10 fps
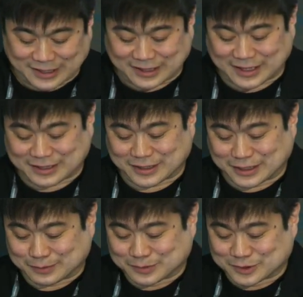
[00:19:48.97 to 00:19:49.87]
than
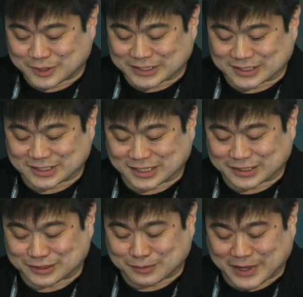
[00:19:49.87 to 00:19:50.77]
um, trying to stick
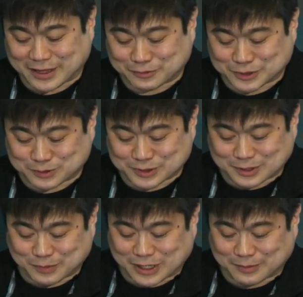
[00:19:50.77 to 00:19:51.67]
it to the man, which was
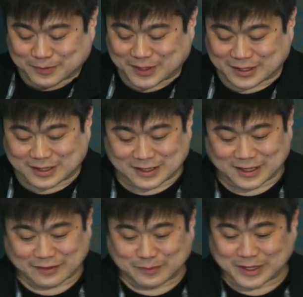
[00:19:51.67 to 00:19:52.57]
the problem that the
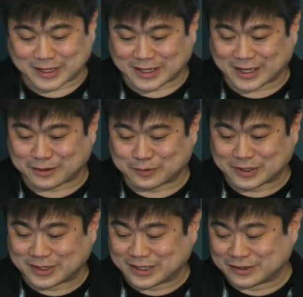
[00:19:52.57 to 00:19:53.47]
FBI had
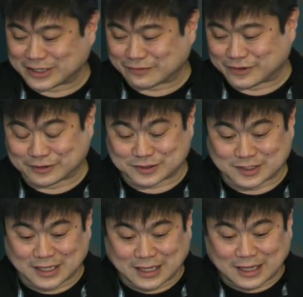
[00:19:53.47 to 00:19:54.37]
with the internet folks.
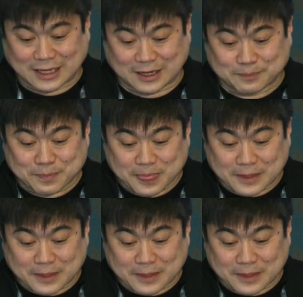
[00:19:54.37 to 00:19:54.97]
Um,